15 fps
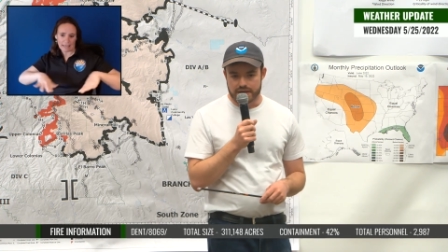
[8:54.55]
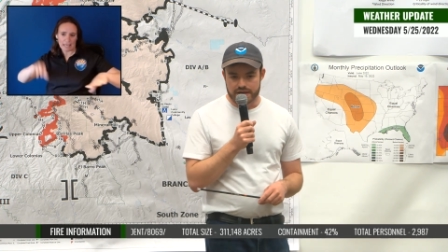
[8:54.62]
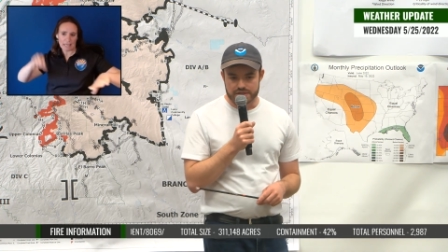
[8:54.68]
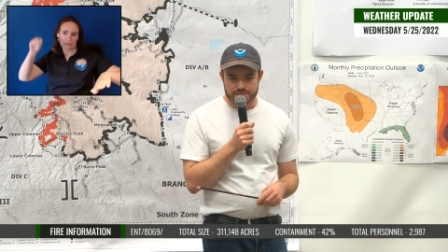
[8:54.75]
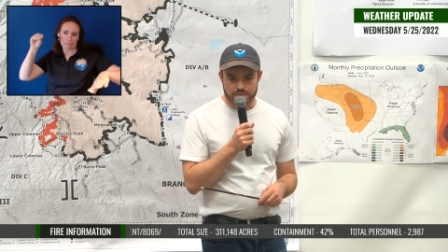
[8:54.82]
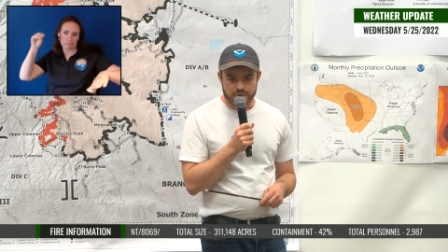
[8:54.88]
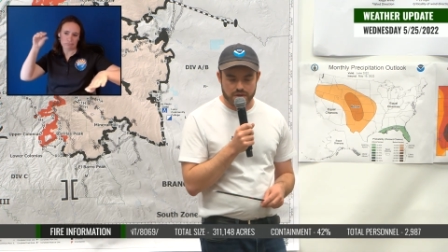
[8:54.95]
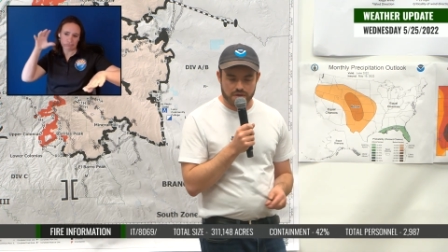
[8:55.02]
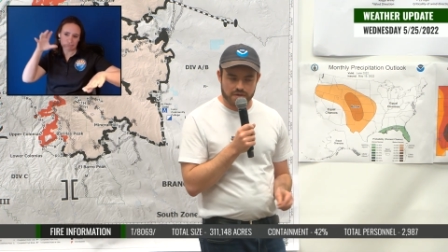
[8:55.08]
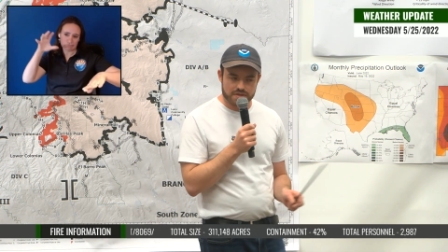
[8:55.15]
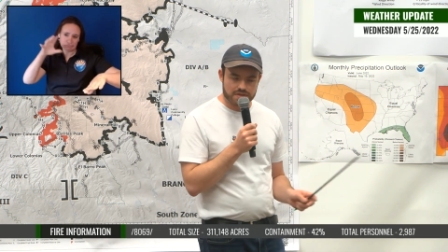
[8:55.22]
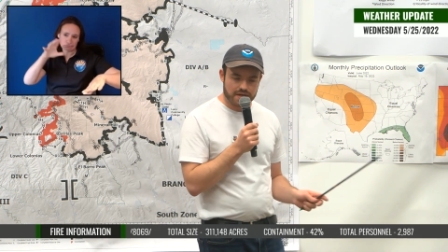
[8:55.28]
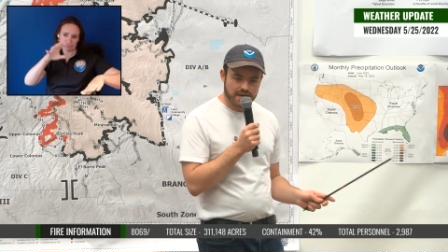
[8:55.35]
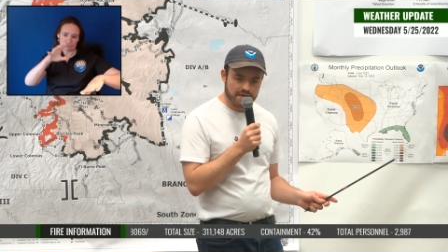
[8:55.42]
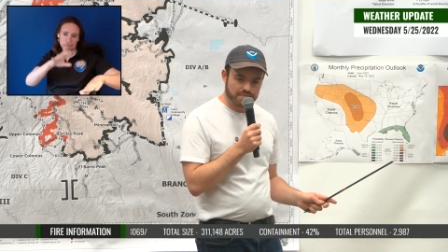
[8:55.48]
as well as
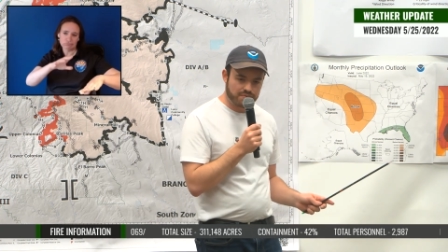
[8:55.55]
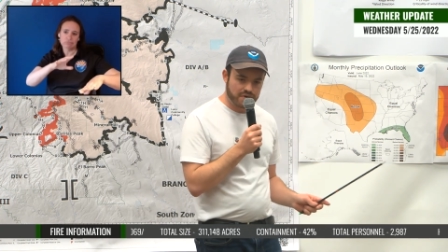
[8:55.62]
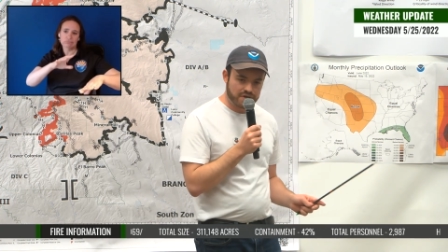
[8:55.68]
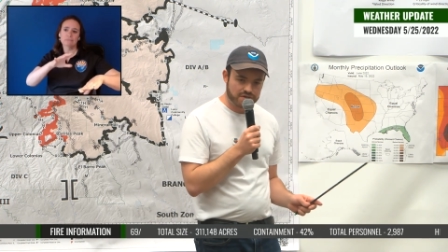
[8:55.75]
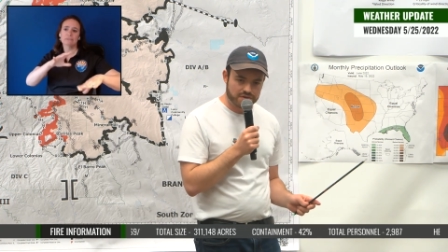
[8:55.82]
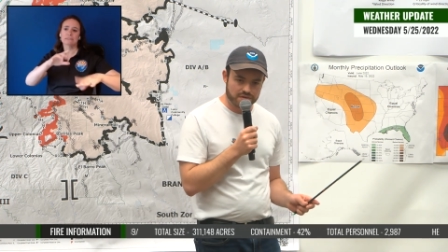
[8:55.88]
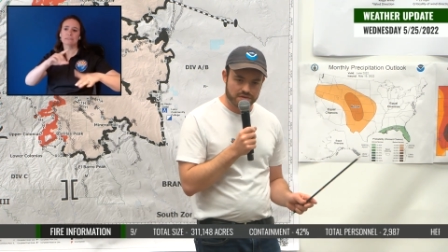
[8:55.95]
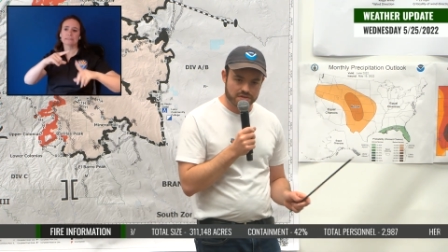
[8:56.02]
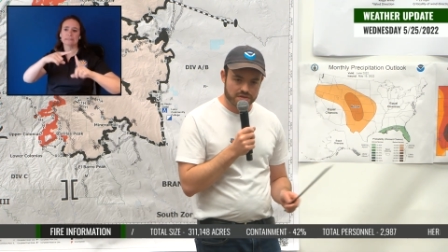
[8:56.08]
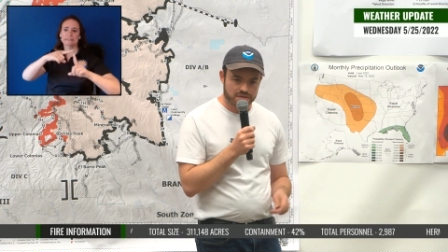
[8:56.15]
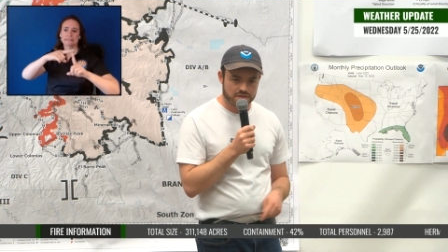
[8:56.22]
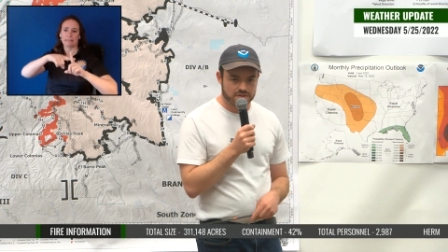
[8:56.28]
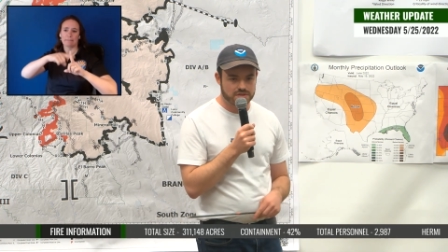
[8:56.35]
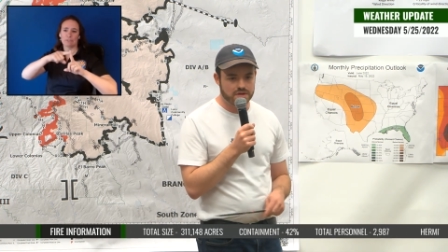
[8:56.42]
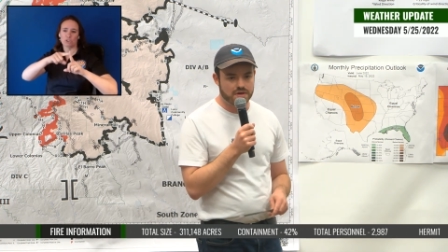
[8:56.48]
high pressure
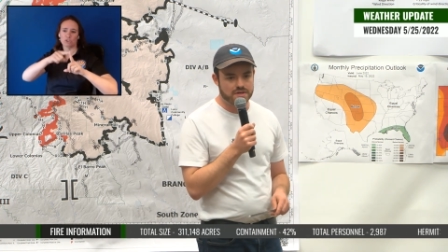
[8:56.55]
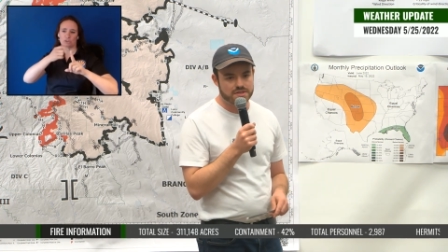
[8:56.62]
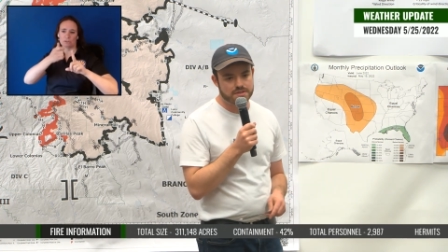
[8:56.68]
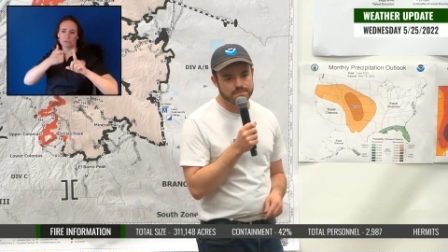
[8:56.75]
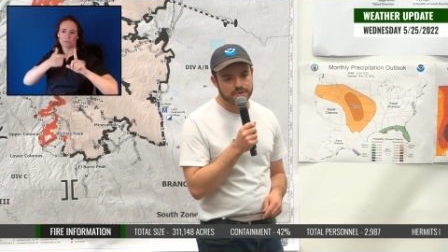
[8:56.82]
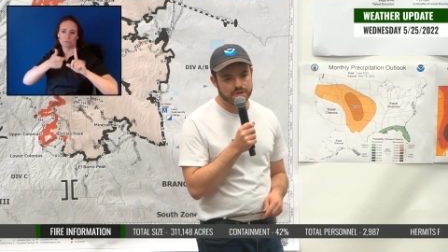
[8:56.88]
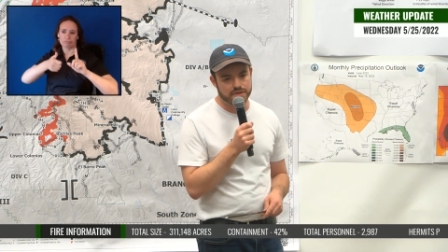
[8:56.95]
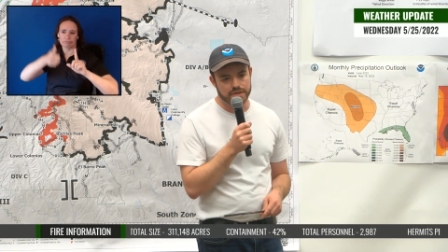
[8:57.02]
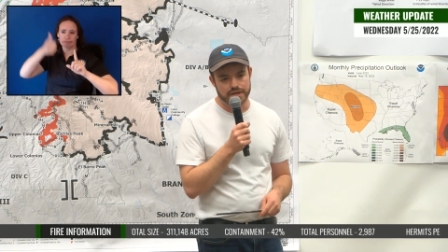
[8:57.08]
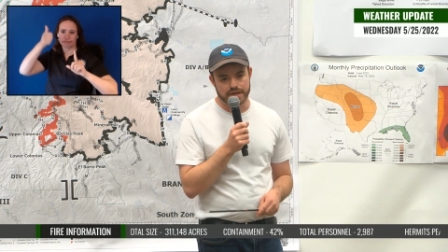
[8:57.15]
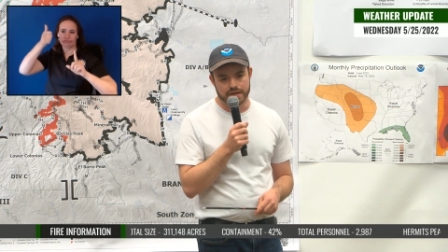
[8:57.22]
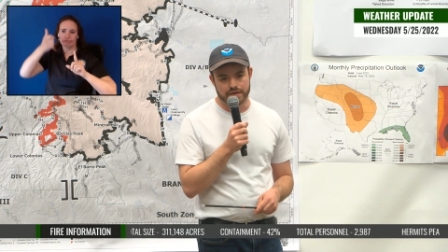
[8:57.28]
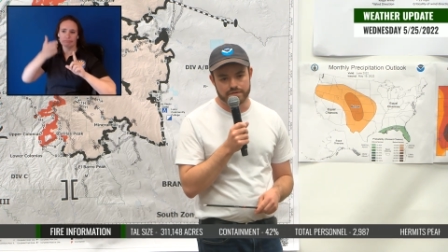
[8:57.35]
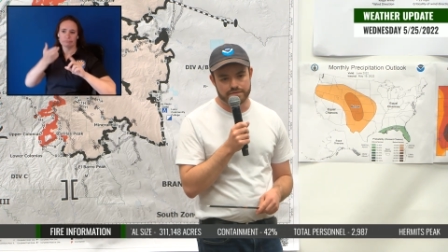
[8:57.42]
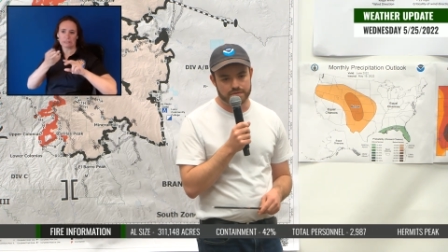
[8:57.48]
starts to build
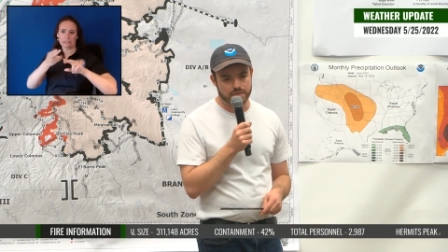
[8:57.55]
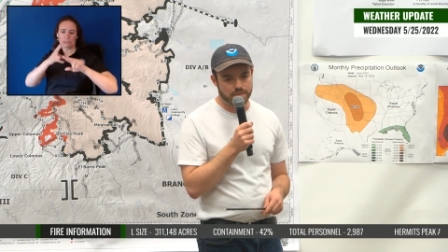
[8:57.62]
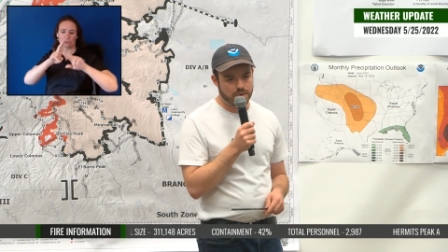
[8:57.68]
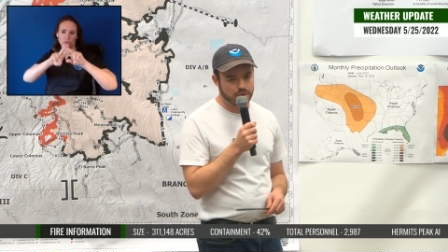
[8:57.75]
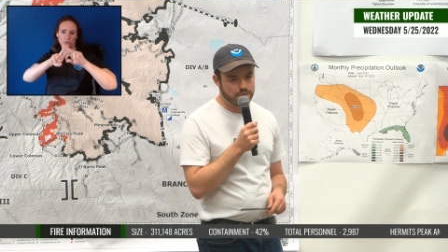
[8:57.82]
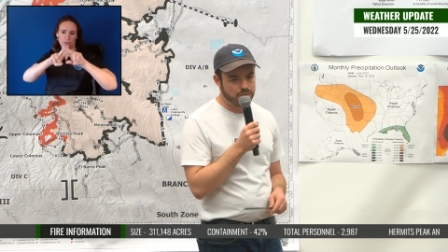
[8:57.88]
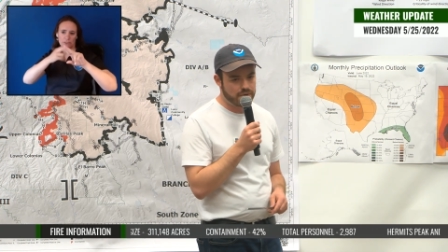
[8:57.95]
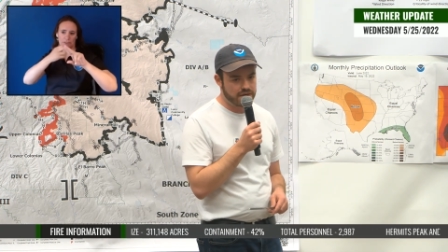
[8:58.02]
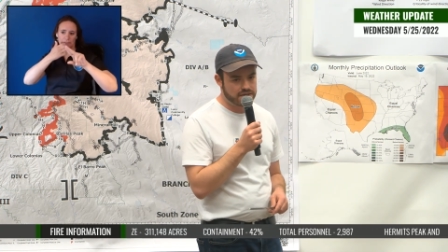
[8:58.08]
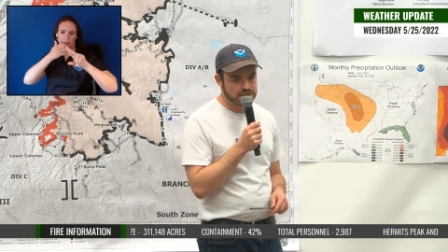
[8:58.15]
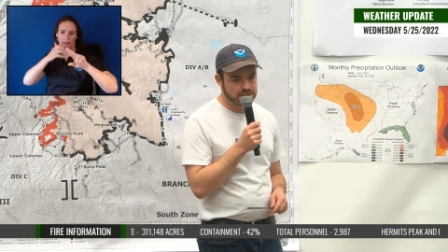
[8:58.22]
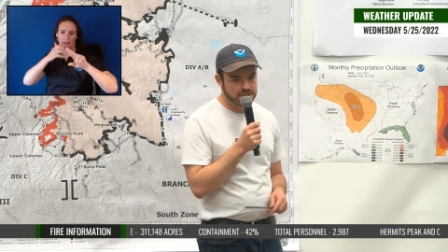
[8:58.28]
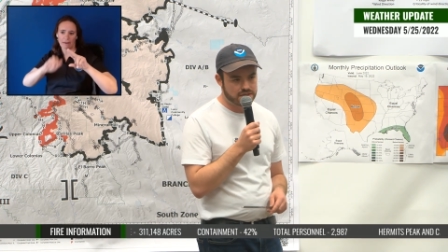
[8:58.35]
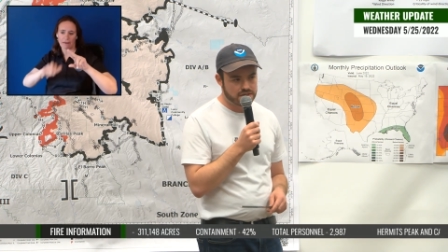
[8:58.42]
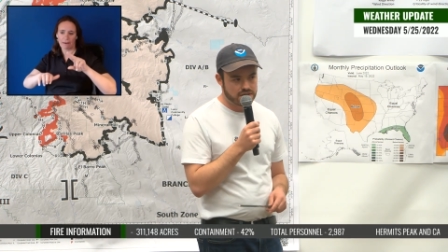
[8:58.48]
in from our west.